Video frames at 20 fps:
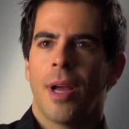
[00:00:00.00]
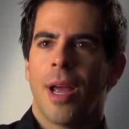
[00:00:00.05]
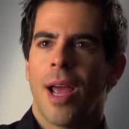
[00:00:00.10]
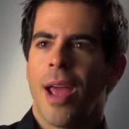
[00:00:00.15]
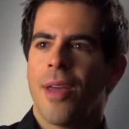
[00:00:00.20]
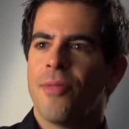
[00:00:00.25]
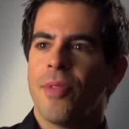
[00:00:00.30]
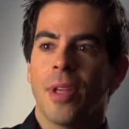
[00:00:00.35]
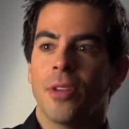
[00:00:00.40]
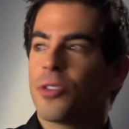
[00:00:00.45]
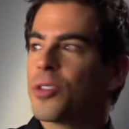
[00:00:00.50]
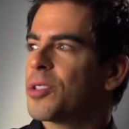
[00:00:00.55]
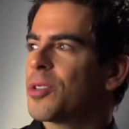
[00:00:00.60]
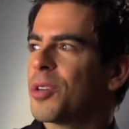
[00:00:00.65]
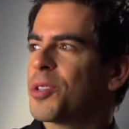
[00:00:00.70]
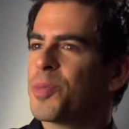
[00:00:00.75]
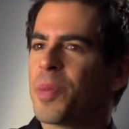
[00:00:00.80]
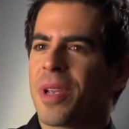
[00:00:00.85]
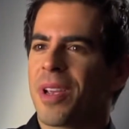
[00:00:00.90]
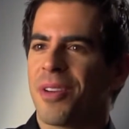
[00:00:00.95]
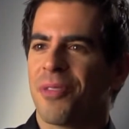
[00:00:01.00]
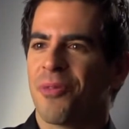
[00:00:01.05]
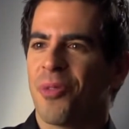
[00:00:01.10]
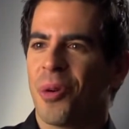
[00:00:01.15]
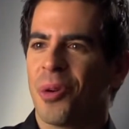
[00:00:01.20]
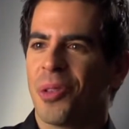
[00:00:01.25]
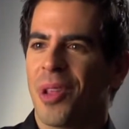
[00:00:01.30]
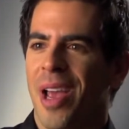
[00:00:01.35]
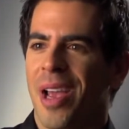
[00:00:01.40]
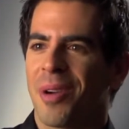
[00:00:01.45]
on the one hand, he has
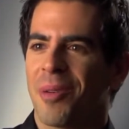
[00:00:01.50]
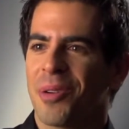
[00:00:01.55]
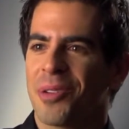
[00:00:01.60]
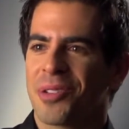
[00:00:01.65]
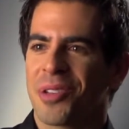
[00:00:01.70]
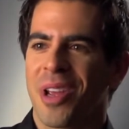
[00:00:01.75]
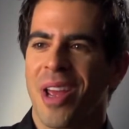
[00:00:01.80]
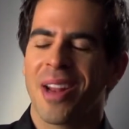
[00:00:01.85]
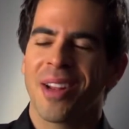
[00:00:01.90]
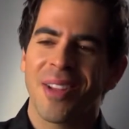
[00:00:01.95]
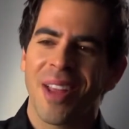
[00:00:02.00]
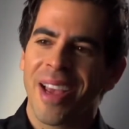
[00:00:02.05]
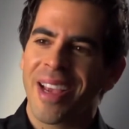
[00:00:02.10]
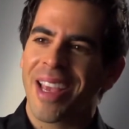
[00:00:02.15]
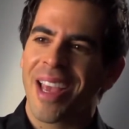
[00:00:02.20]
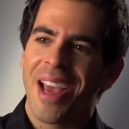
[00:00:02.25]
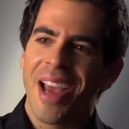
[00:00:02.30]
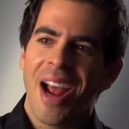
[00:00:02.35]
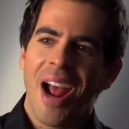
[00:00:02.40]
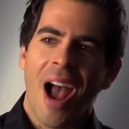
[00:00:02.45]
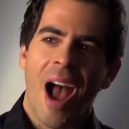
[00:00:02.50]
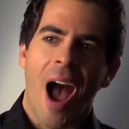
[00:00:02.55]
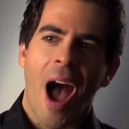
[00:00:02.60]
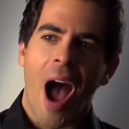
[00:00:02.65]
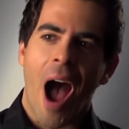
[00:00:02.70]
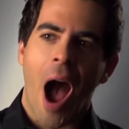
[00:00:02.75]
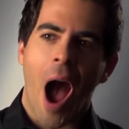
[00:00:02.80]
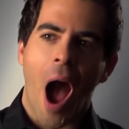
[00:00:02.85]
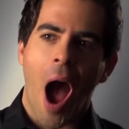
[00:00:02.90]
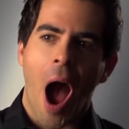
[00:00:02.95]
this extremely
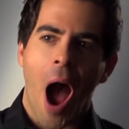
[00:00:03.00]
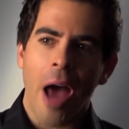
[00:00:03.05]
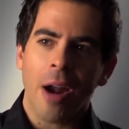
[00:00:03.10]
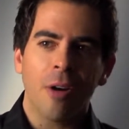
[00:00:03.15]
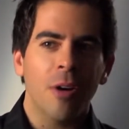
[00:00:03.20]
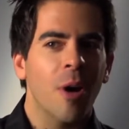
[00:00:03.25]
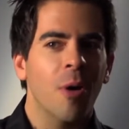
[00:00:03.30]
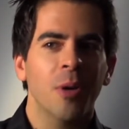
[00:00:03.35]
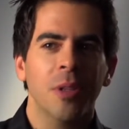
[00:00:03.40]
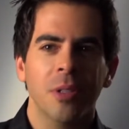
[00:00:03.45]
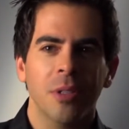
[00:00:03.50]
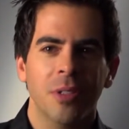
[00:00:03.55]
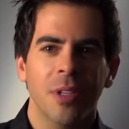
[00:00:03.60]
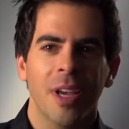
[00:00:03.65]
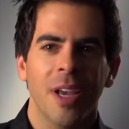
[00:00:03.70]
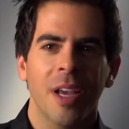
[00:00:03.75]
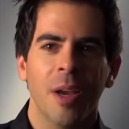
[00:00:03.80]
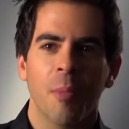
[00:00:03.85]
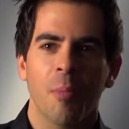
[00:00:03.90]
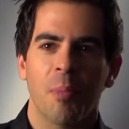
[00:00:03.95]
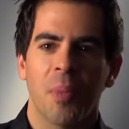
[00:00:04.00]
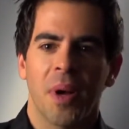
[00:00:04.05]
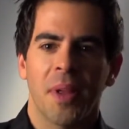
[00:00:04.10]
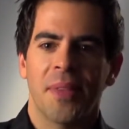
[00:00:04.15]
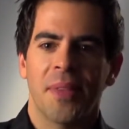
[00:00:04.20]
intelligent perspective on the genre as